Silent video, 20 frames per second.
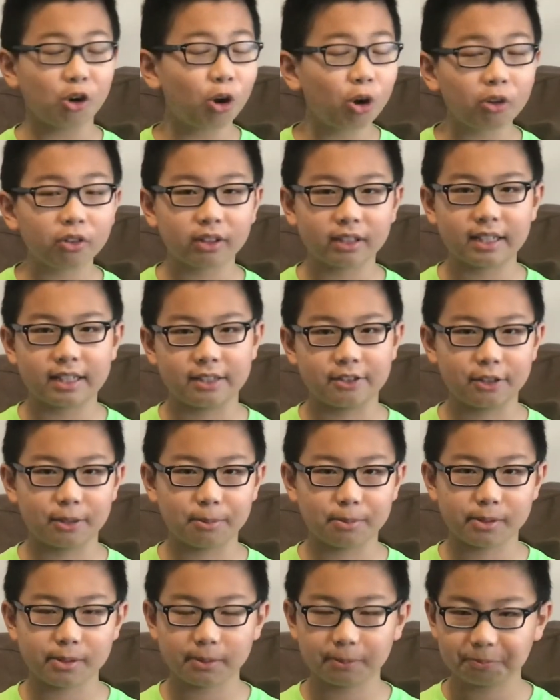
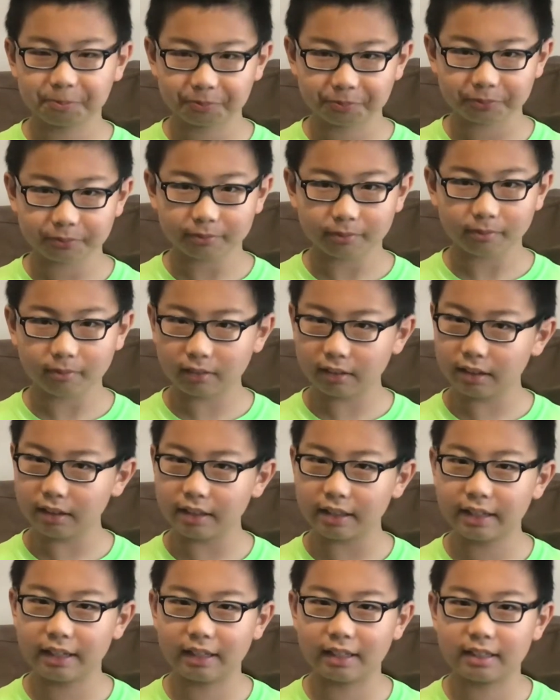kingdoms,
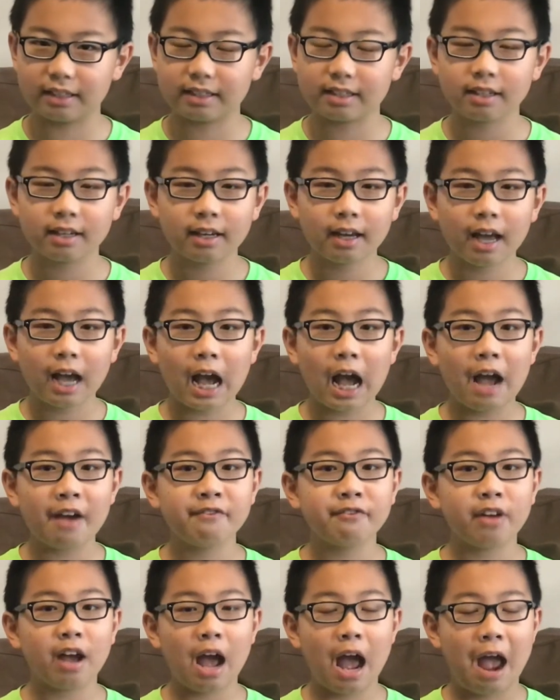and
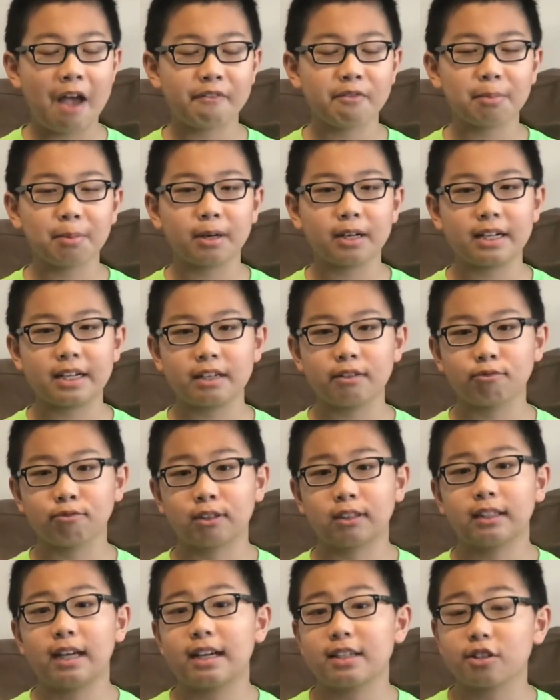everybody
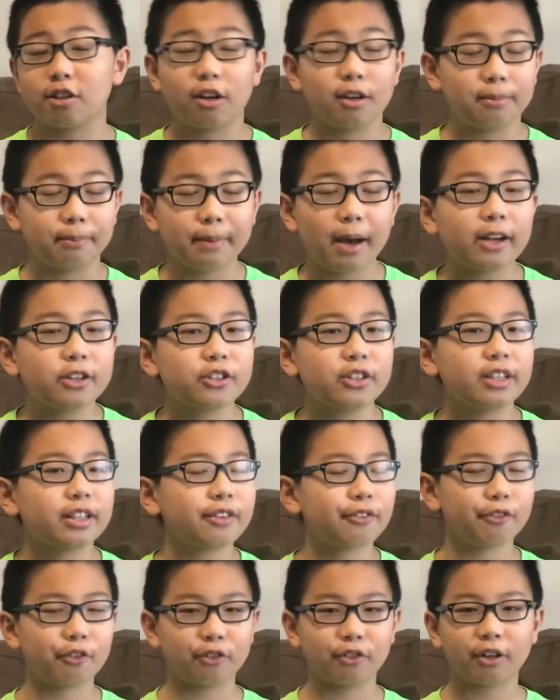relies on magic
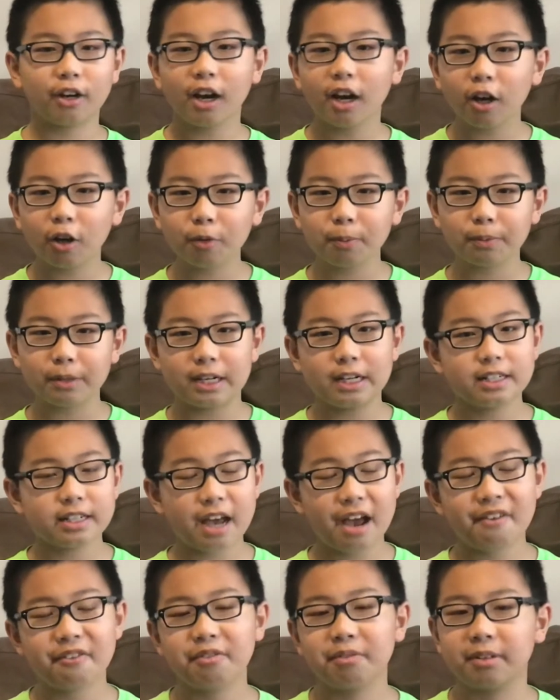for their help, and
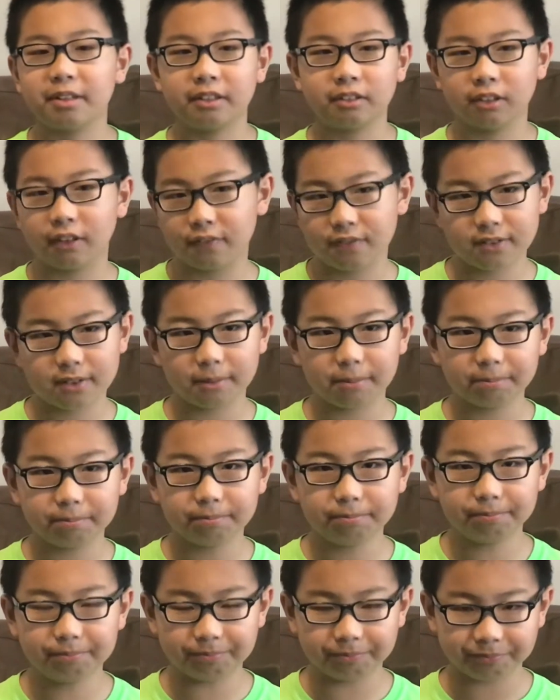everybody loves them.
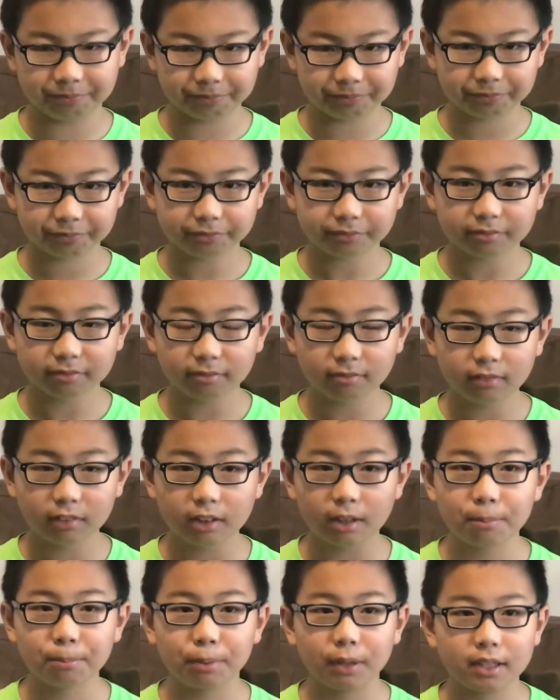
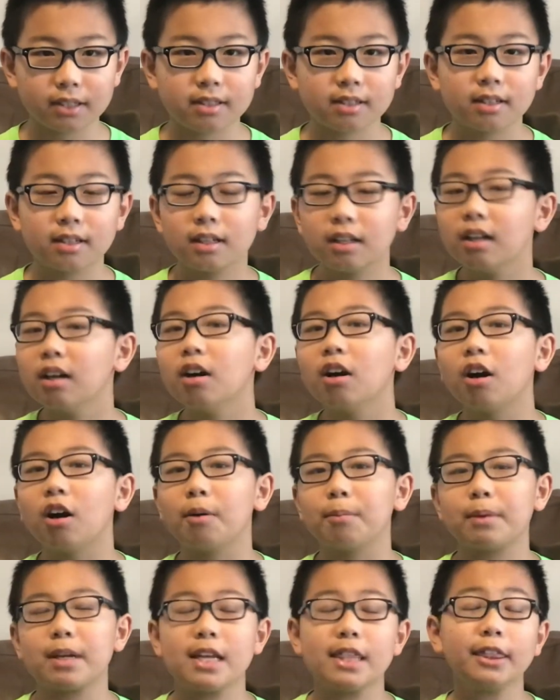But
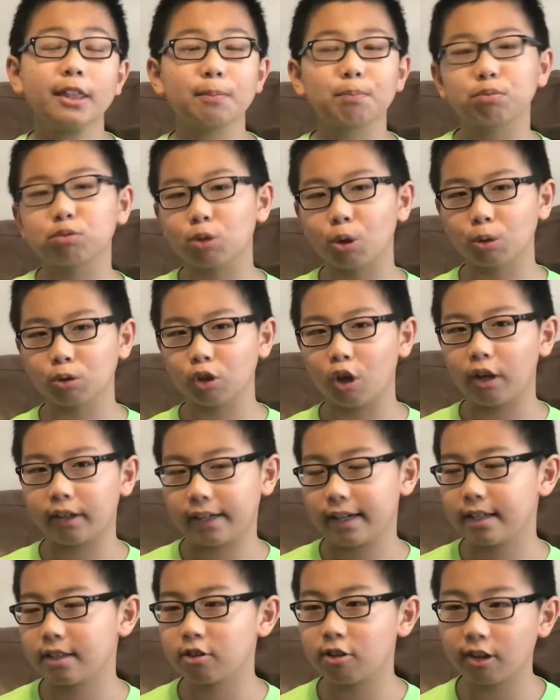in the prologue,
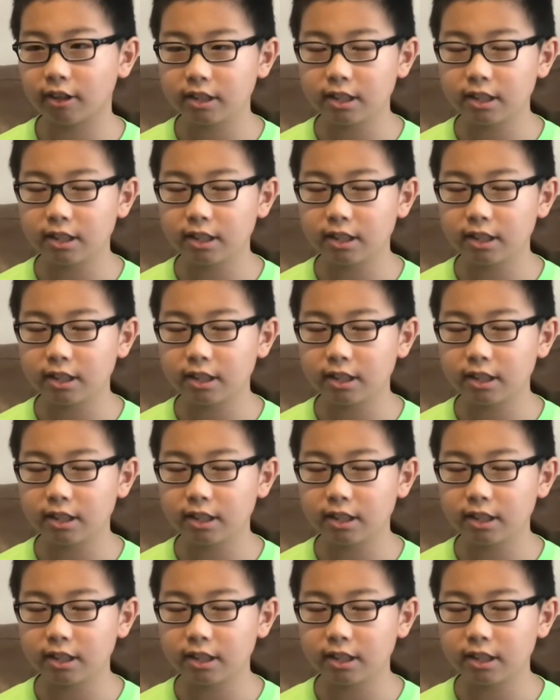it talks